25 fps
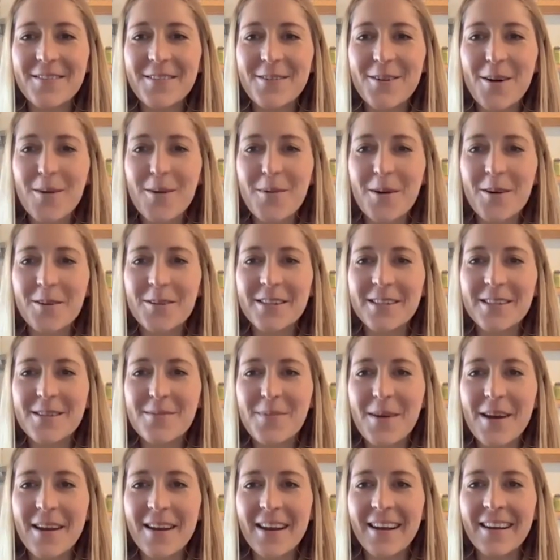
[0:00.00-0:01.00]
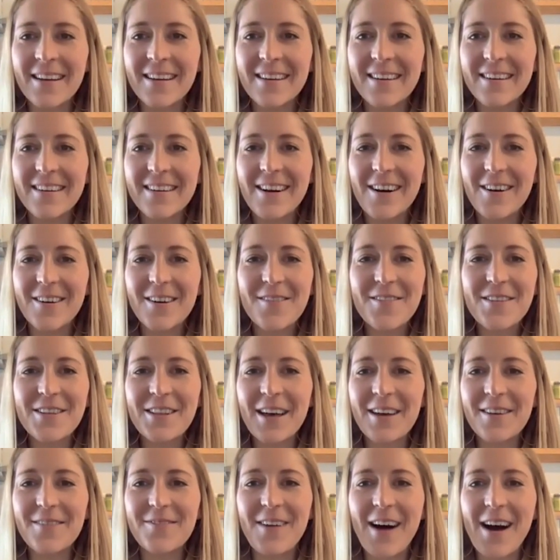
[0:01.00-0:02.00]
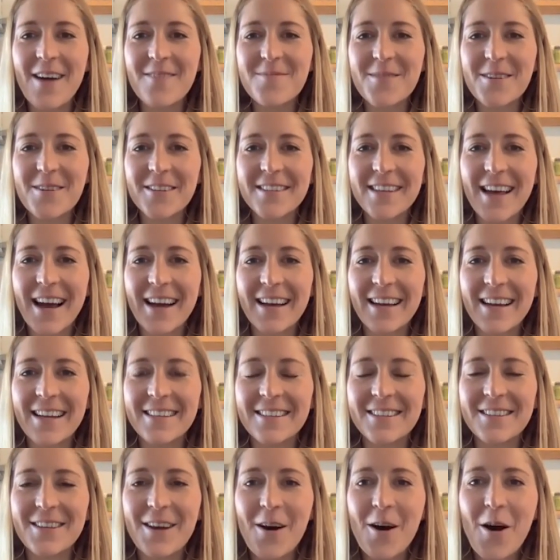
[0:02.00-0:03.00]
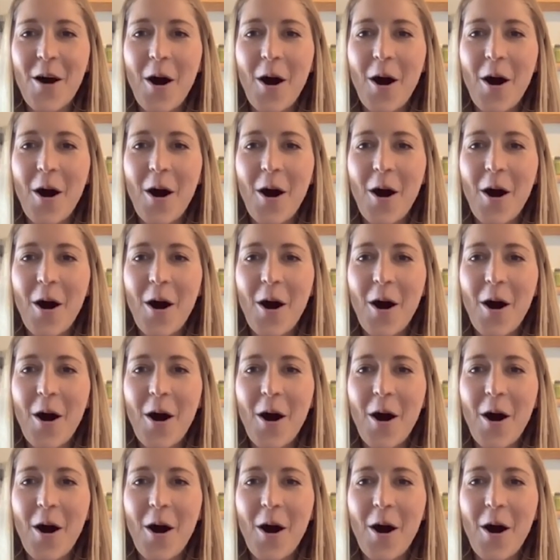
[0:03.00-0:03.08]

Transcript: you are participating. I'll give it like 5 more seconds.